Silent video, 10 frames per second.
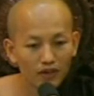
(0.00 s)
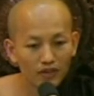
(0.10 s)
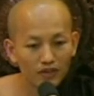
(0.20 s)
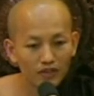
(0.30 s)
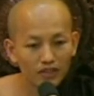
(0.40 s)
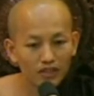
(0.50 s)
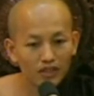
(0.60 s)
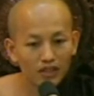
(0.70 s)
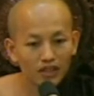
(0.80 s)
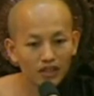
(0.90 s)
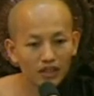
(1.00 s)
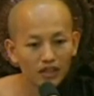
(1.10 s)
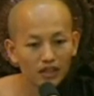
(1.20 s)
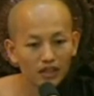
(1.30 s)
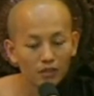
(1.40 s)
frustration,
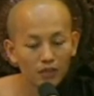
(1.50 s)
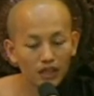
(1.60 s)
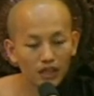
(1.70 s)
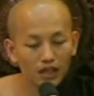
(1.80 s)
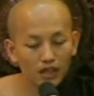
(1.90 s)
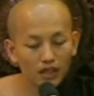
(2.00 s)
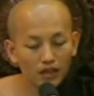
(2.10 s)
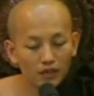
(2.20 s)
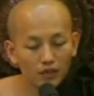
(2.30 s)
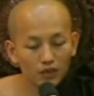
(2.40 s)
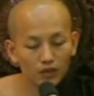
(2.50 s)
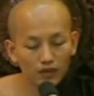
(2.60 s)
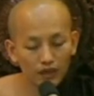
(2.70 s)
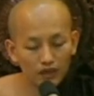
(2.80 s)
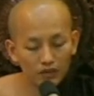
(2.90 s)
May I have no
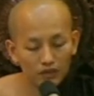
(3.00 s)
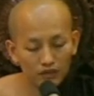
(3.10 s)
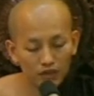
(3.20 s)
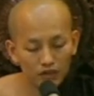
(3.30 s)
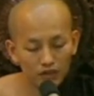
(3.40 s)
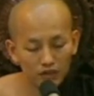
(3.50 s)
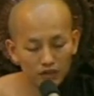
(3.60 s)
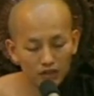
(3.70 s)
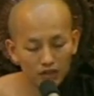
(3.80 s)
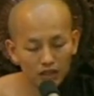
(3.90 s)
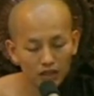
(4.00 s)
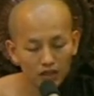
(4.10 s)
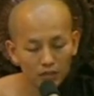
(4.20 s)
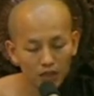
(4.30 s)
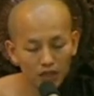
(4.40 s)
frustration.
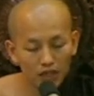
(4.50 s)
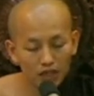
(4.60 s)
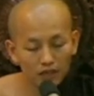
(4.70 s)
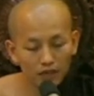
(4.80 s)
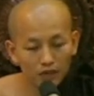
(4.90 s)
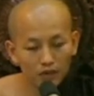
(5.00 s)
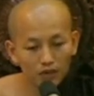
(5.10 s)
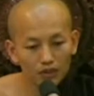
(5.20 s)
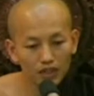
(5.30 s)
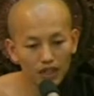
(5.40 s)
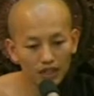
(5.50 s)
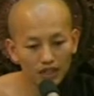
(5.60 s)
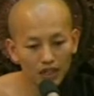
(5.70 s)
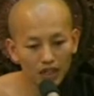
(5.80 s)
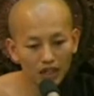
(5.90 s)
May I have no
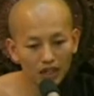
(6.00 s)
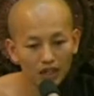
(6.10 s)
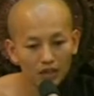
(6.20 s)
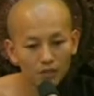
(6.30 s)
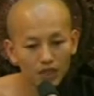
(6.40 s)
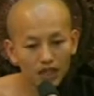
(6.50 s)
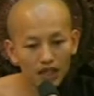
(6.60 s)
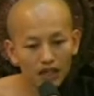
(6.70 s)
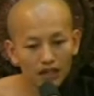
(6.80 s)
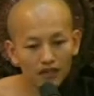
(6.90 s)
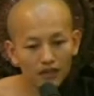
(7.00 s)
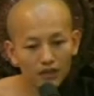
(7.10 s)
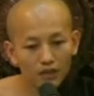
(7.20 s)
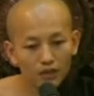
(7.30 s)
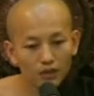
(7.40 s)
anger. May I have
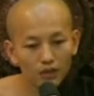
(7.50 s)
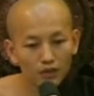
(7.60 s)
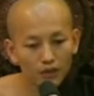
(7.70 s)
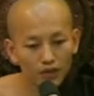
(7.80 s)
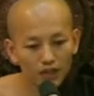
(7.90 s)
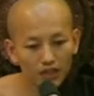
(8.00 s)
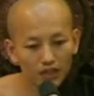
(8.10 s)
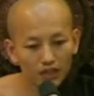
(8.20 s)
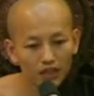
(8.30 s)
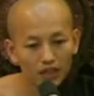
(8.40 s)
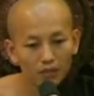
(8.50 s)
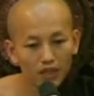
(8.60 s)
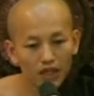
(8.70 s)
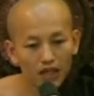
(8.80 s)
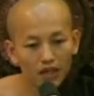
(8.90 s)
no greed.
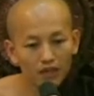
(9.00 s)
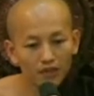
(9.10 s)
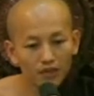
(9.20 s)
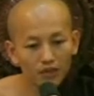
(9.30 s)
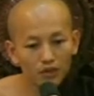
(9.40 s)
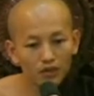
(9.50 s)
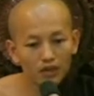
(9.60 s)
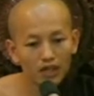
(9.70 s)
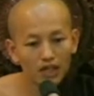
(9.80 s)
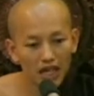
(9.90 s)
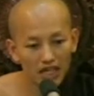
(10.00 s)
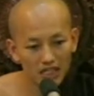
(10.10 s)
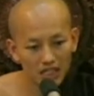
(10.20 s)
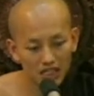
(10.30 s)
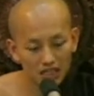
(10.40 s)
May I have no
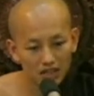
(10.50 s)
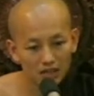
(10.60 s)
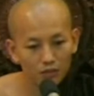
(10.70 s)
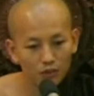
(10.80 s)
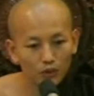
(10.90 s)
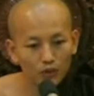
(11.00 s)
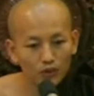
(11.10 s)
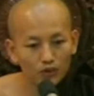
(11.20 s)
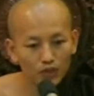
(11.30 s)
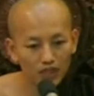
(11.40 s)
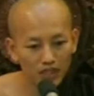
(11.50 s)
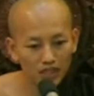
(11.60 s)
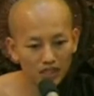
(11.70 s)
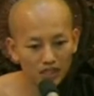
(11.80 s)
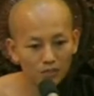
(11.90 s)
lust. Four
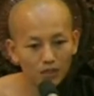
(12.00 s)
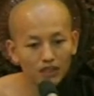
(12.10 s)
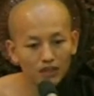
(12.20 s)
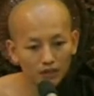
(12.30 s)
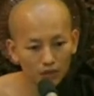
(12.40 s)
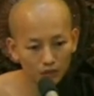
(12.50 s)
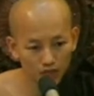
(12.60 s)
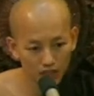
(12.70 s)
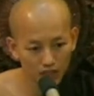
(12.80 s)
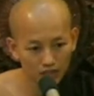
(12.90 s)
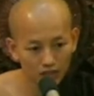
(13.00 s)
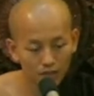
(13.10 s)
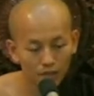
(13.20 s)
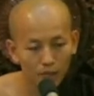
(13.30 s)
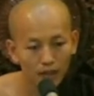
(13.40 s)
wishes. He made the four wishes, no?
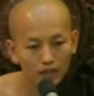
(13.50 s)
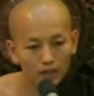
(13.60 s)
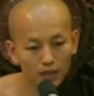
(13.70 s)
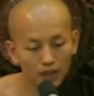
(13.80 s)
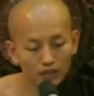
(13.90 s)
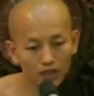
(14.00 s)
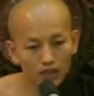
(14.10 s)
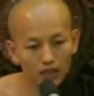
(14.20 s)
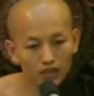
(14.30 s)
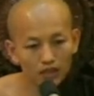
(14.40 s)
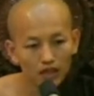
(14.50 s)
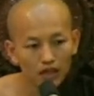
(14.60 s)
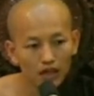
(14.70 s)
The first one is